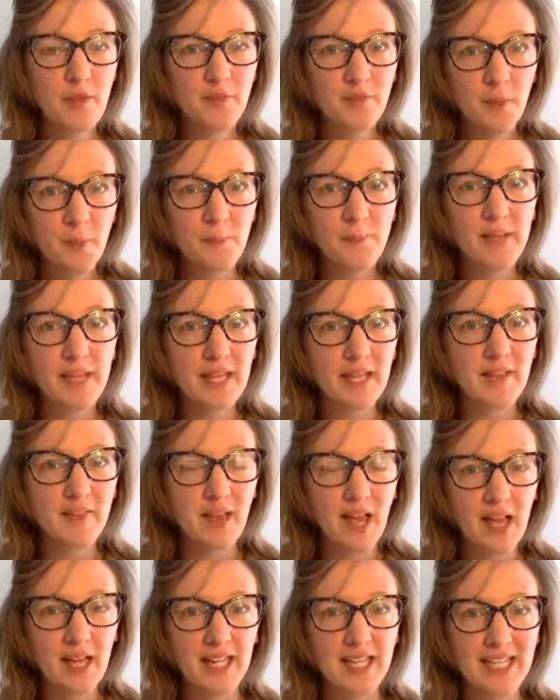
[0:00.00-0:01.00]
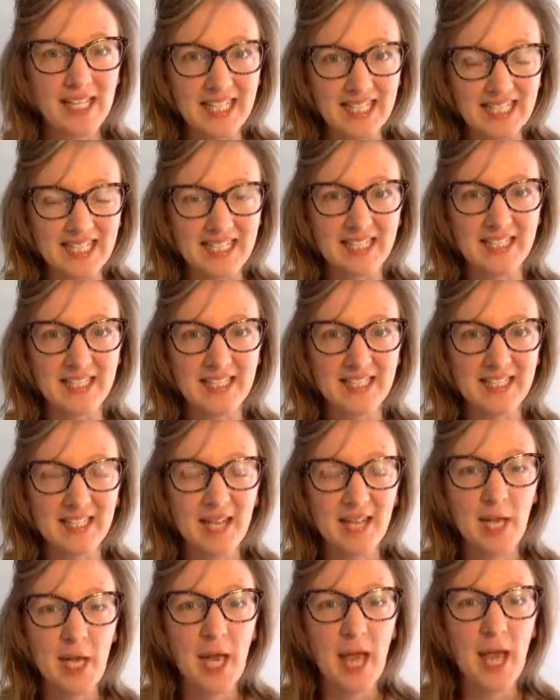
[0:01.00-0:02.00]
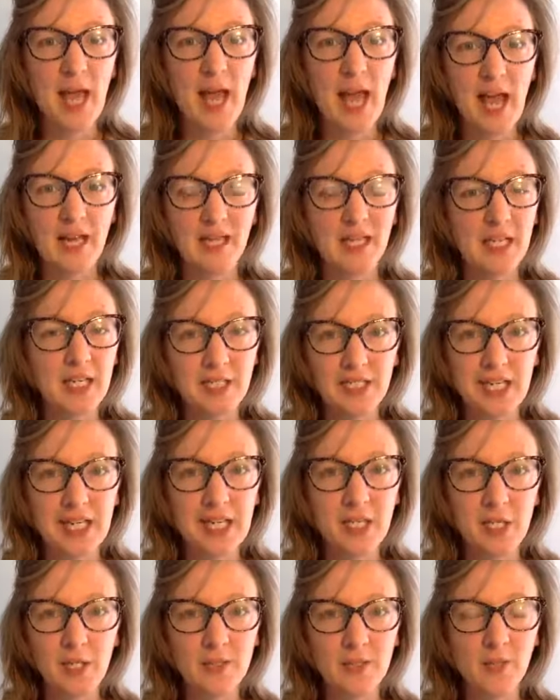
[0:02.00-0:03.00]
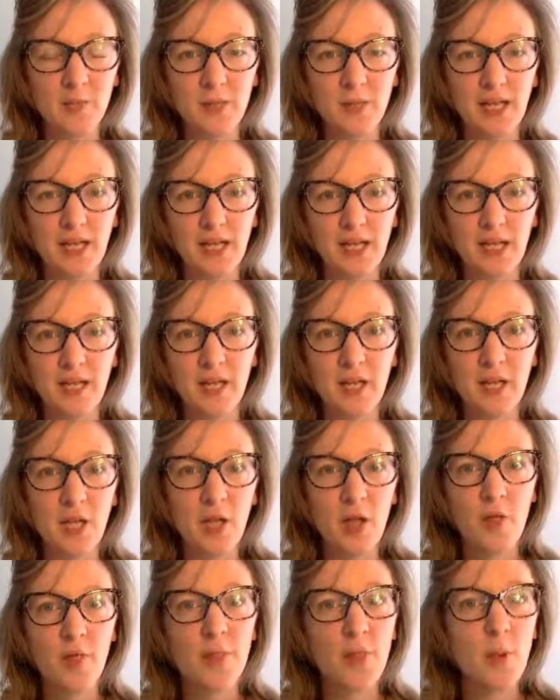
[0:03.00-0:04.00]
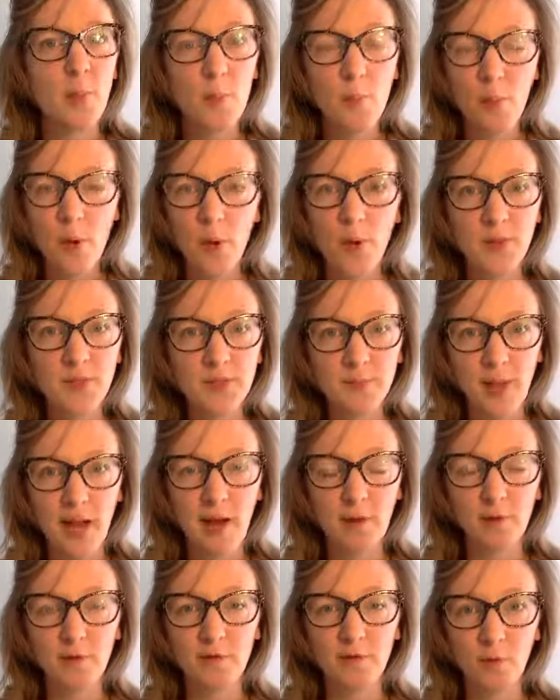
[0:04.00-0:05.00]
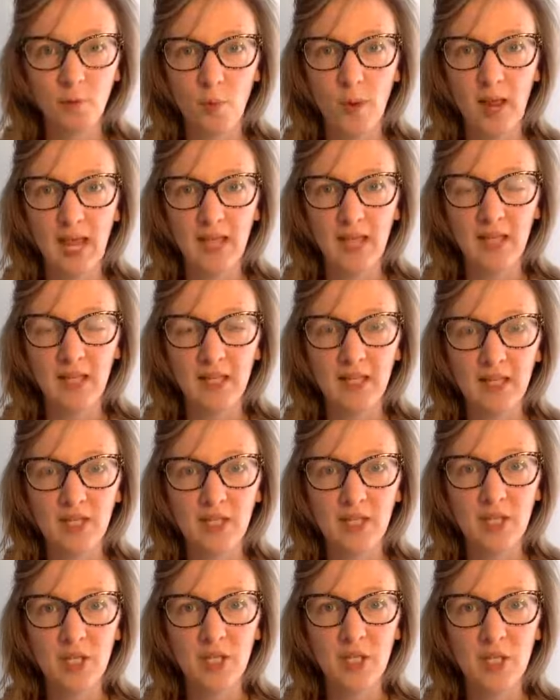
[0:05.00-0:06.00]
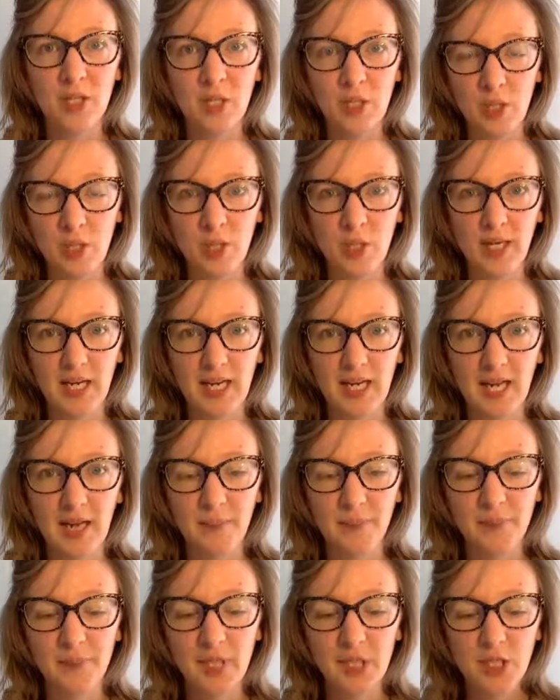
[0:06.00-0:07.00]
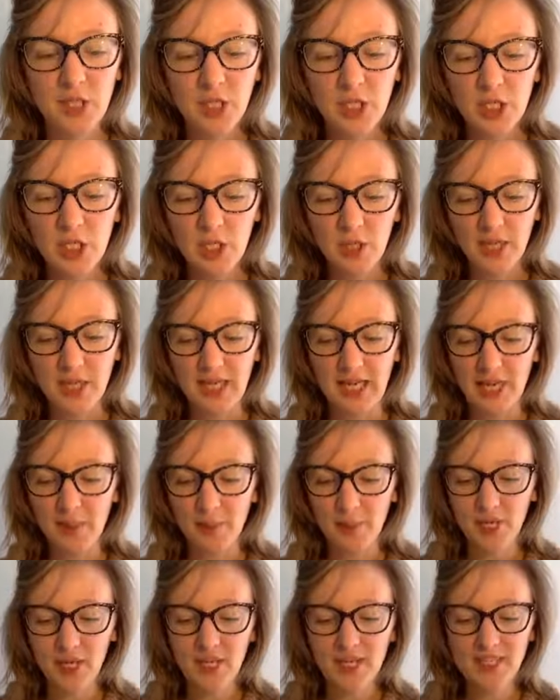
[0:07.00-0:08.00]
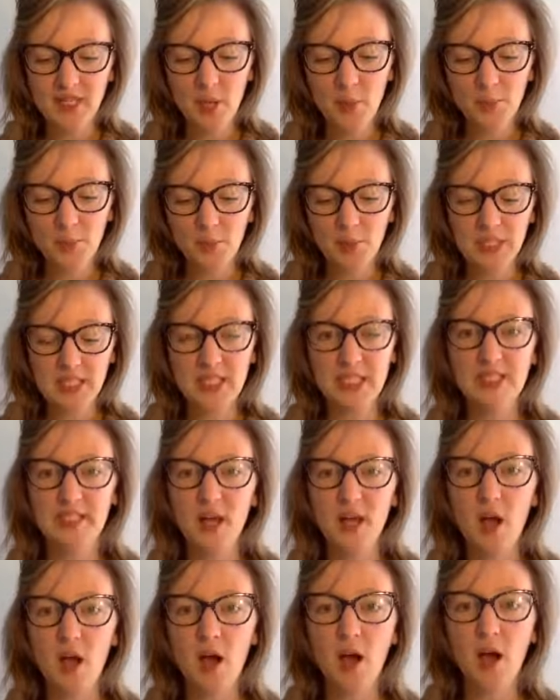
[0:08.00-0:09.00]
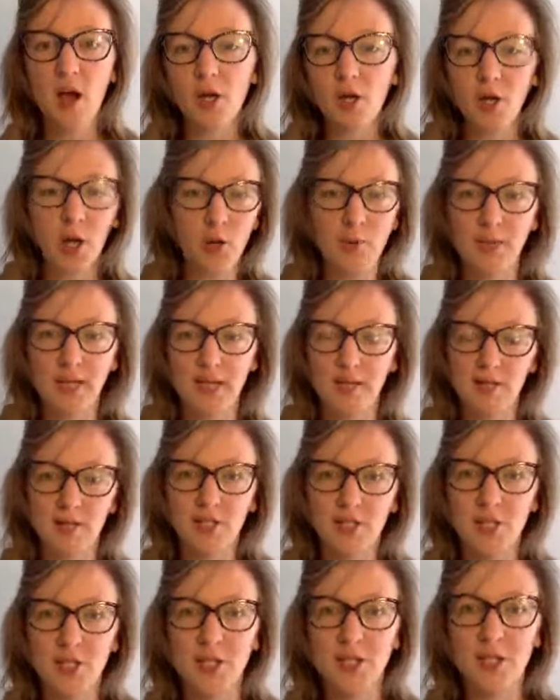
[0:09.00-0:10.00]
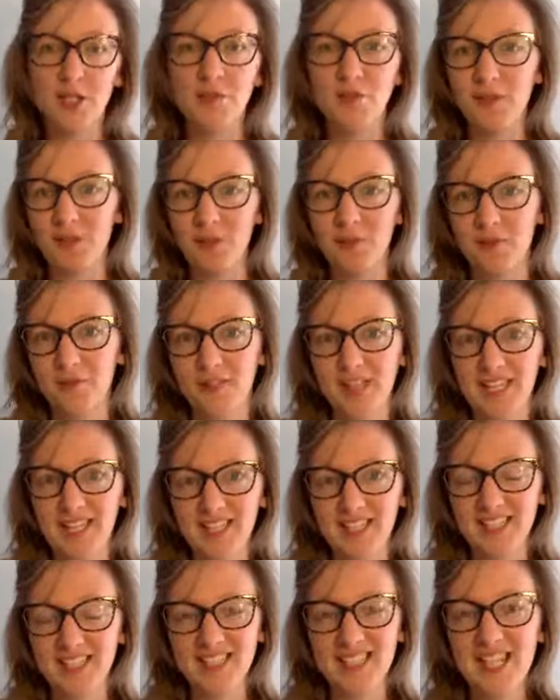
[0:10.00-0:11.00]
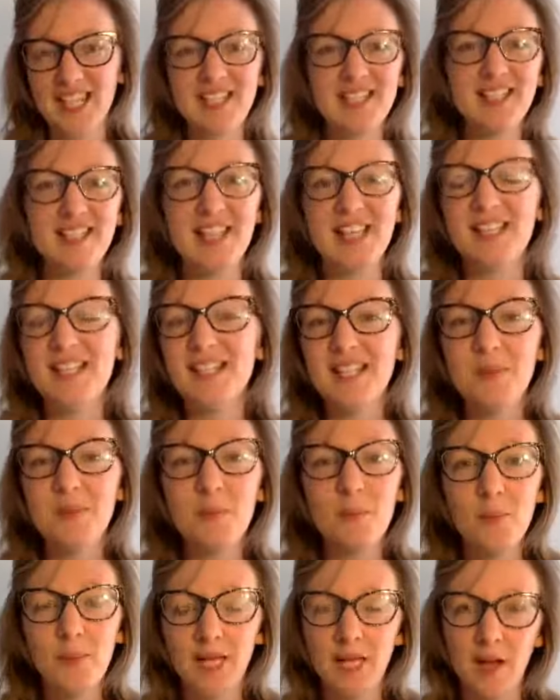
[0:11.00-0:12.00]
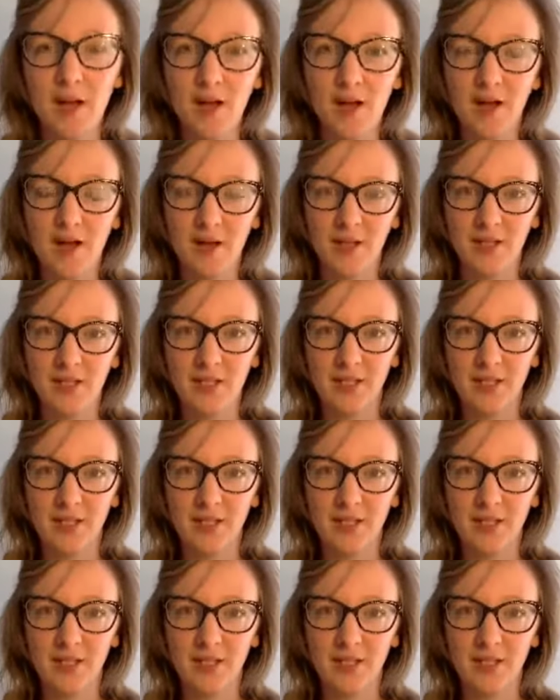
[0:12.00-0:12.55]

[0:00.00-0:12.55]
for me, that is and continues to be the most powerful way to look at it, because our bodies are going to feel fear. They simply are,